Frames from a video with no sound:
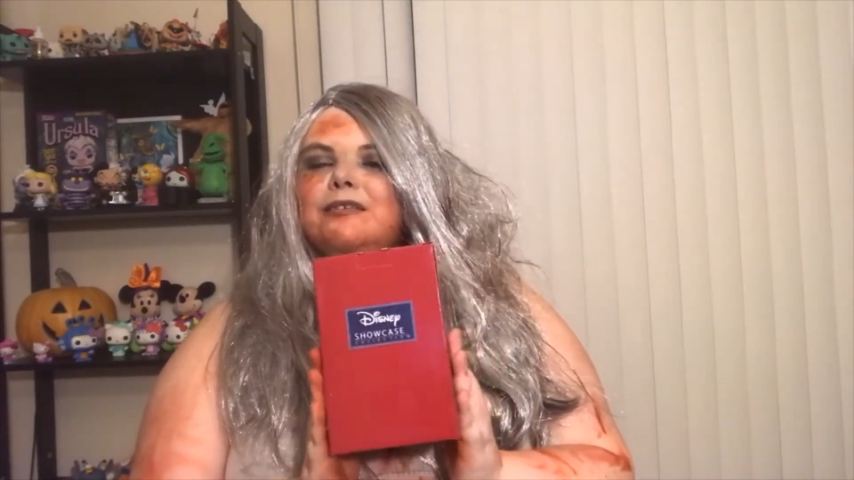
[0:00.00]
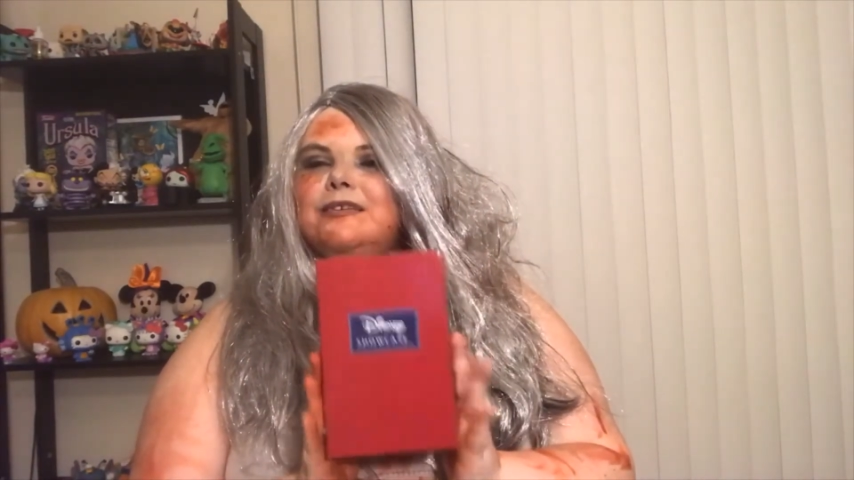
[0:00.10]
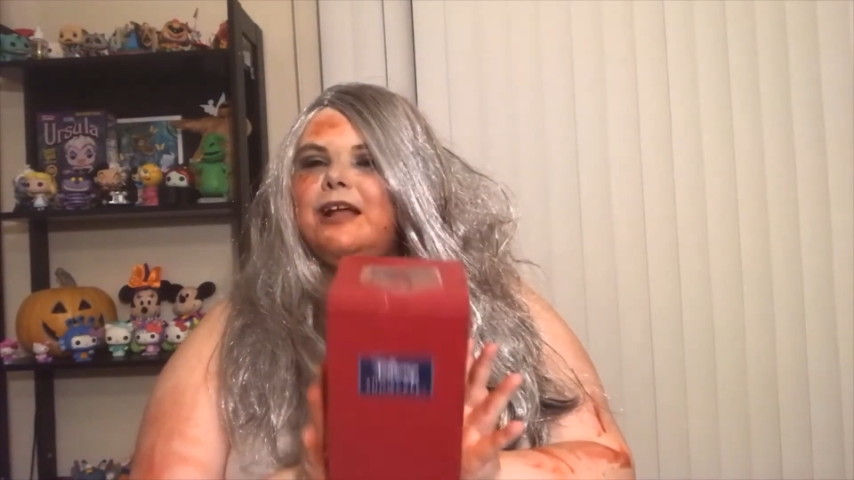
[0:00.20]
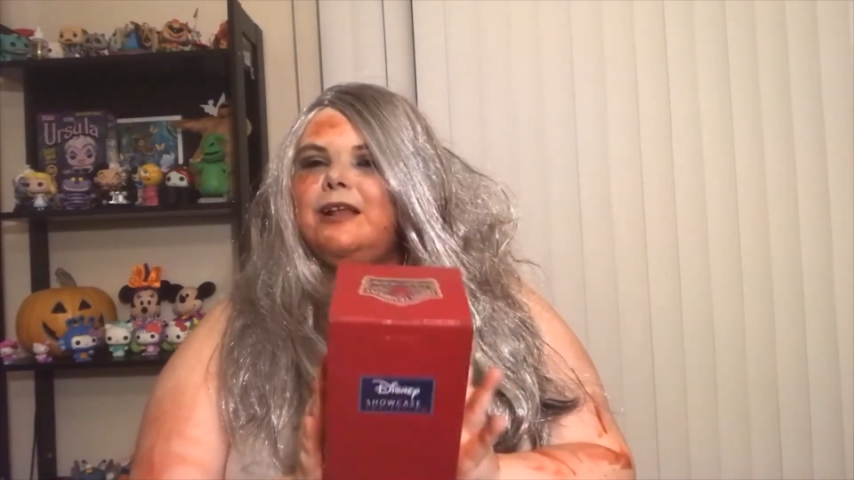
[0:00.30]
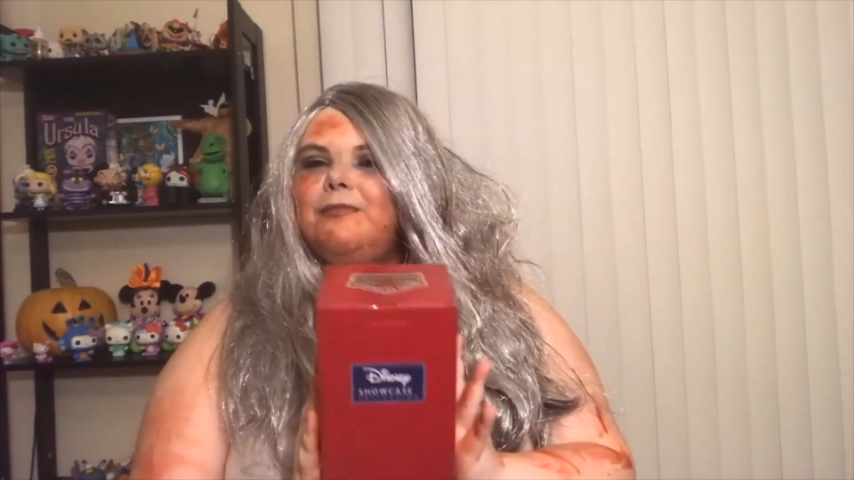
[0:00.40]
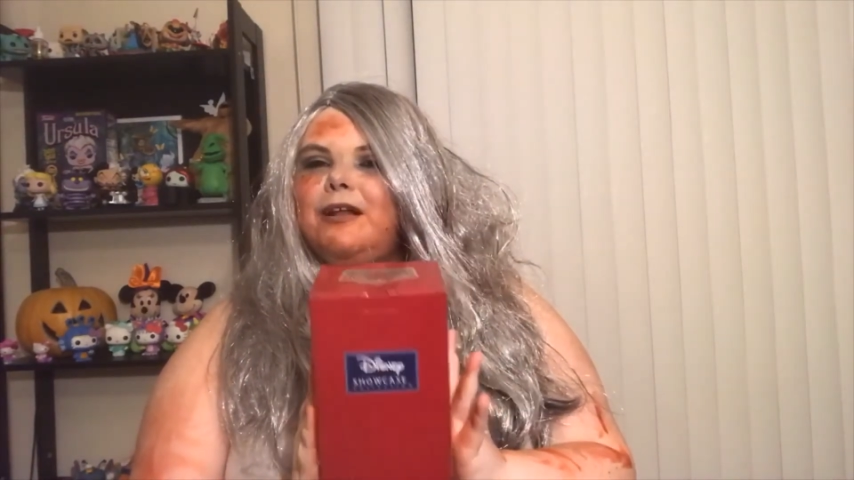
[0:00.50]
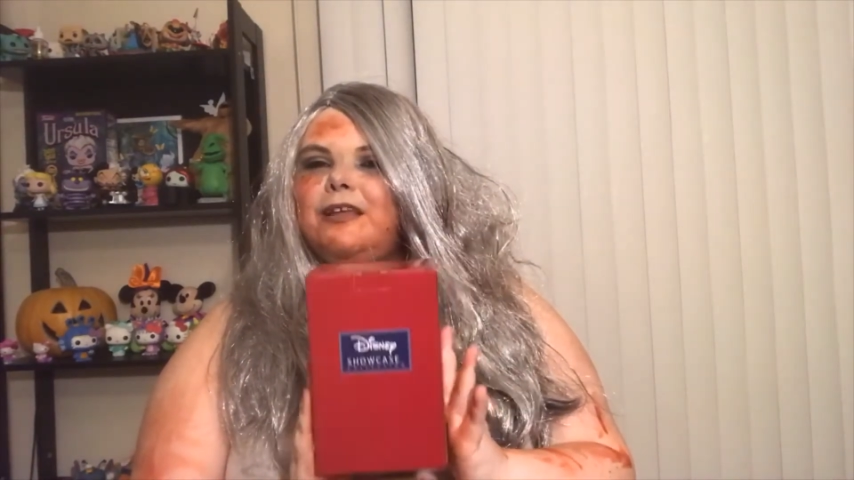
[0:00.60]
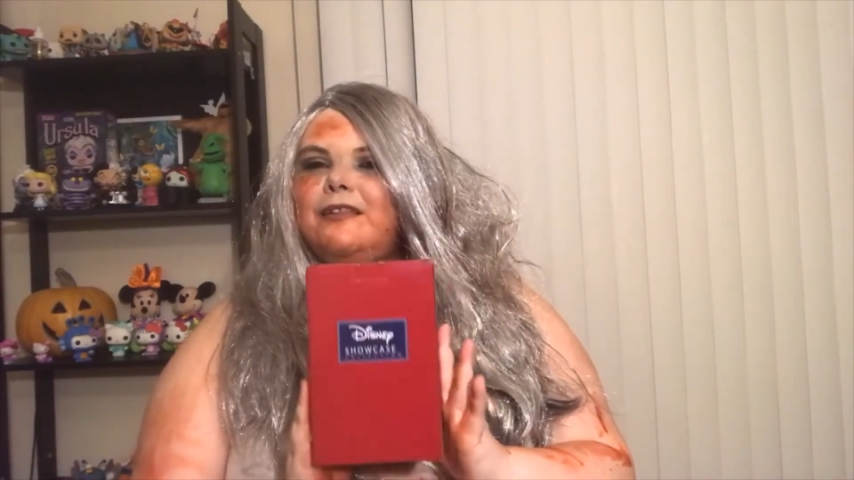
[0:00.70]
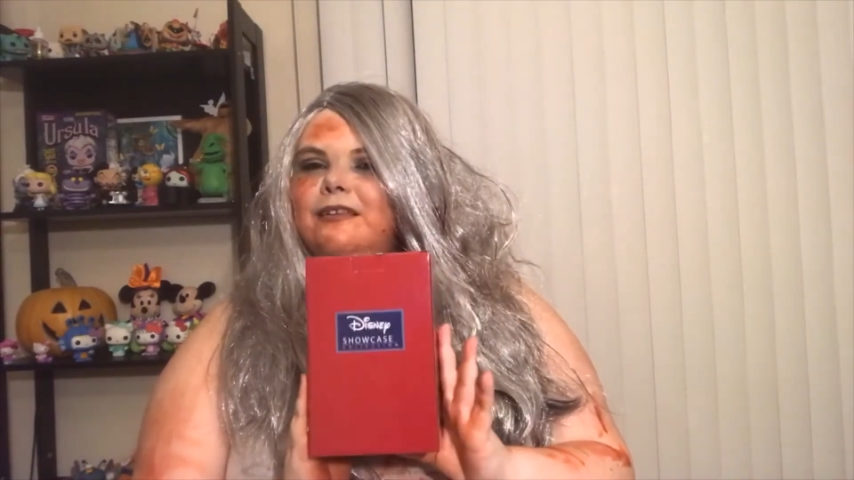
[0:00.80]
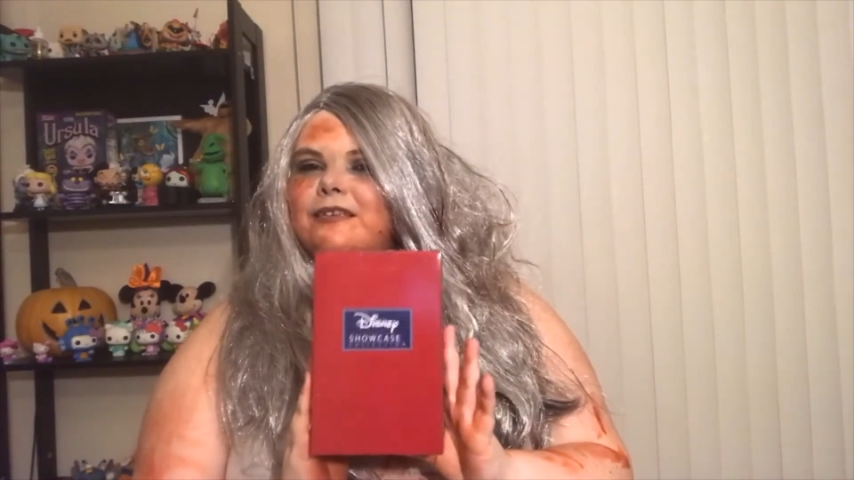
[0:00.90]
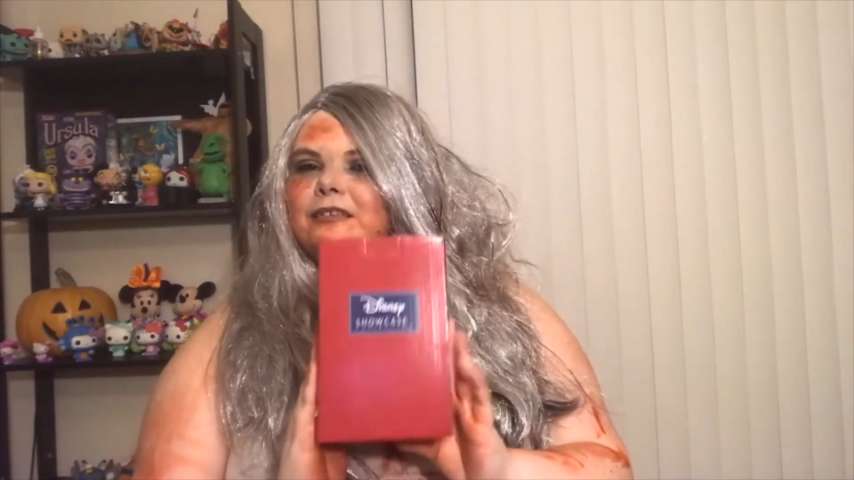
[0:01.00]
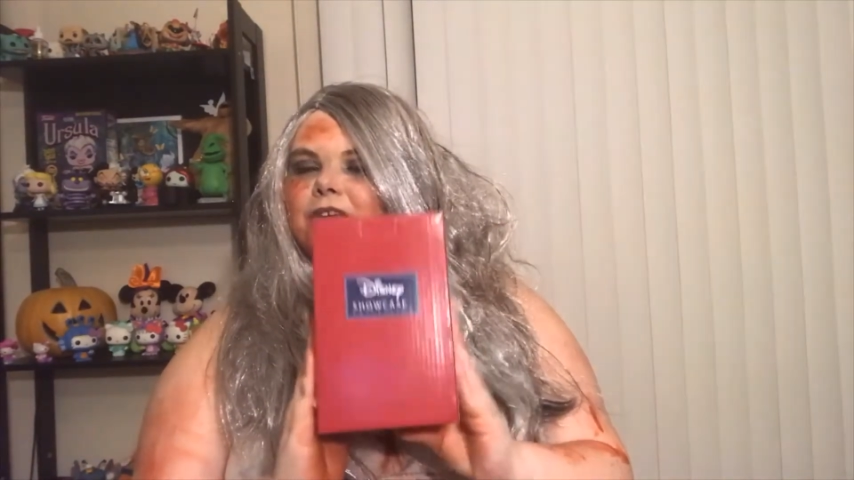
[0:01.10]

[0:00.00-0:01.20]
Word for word: and anybody in the Disney